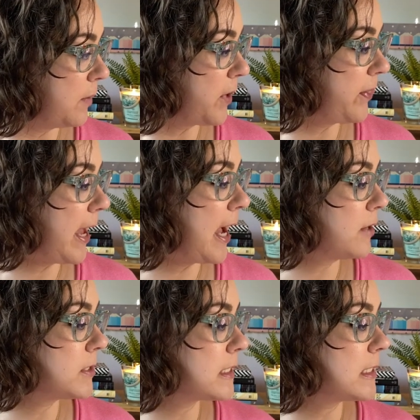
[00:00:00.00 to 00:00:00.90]
But the
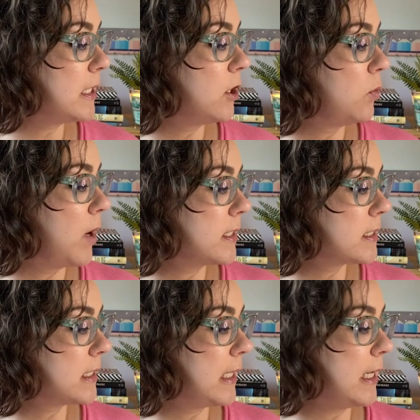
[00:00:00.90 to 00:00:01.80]
house still wants
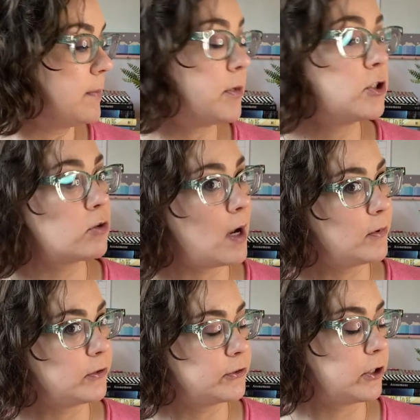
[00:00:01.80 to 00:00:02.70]
to keep
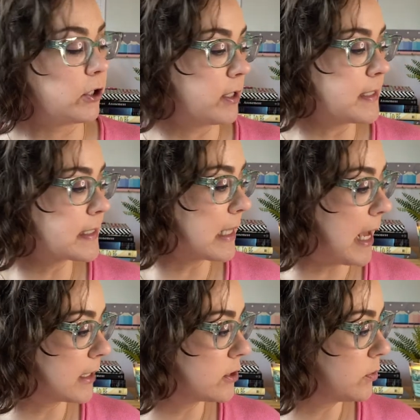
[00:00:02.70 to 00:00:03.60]
troubled girls
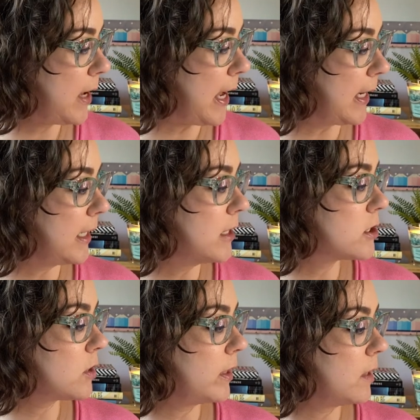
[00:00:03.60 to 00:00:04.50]
locked away,
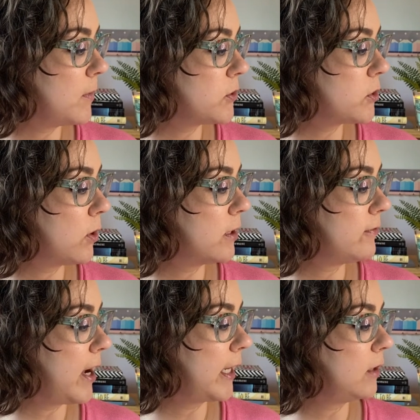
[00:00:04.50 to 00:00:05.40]
so in the most
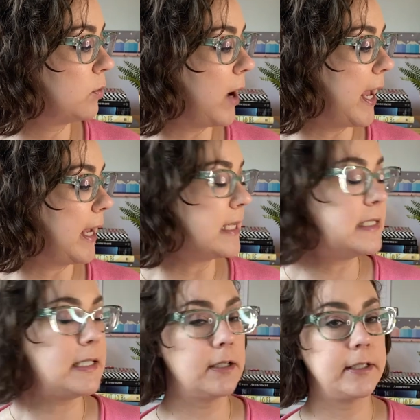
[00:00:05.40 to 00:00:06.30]
horrifying way,
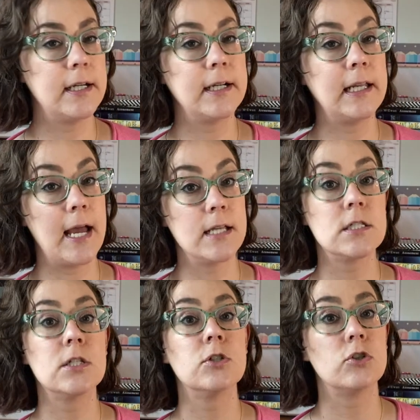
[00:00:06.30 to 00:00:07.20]
Delia
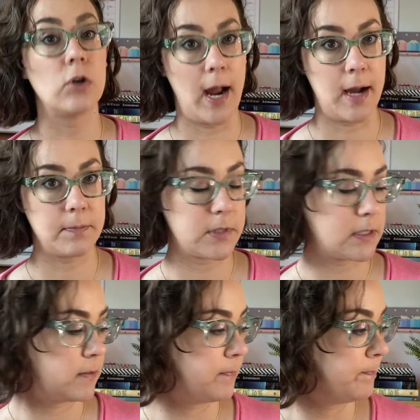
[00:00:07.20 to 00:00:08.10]
gets
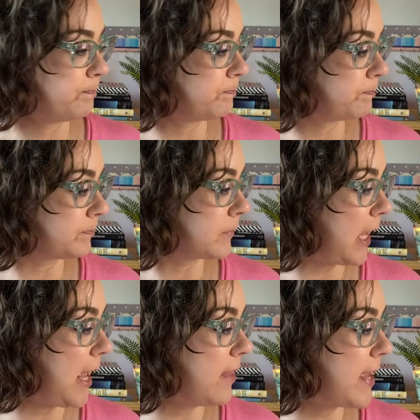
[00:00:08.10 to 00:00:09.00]
trapped.
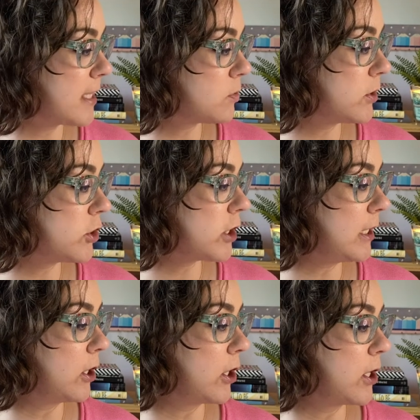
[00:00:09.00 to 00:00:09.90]
And that's when she
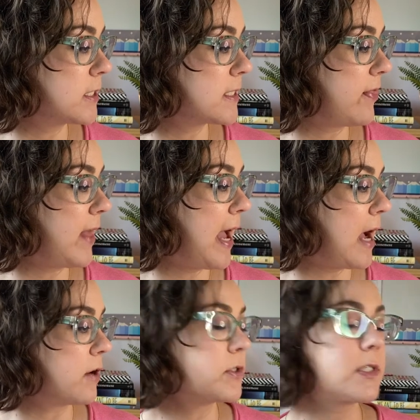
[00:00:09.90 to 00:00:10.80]
learns that the
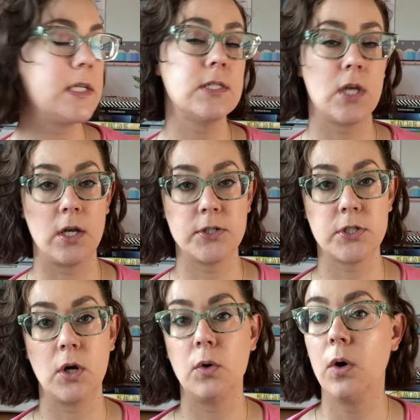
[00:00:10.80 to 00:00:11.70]
house is
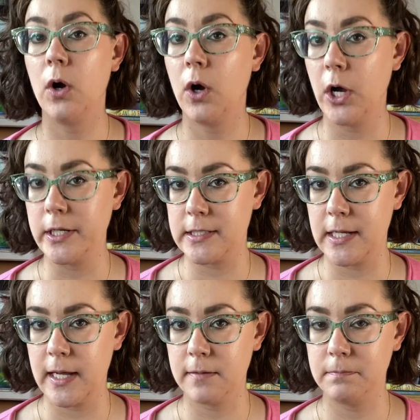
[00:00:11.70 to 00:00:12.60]
also
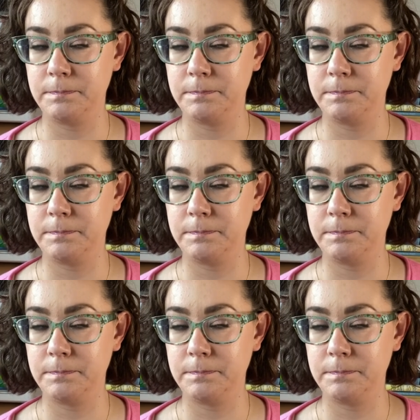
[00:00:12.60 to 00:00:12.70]
haunted.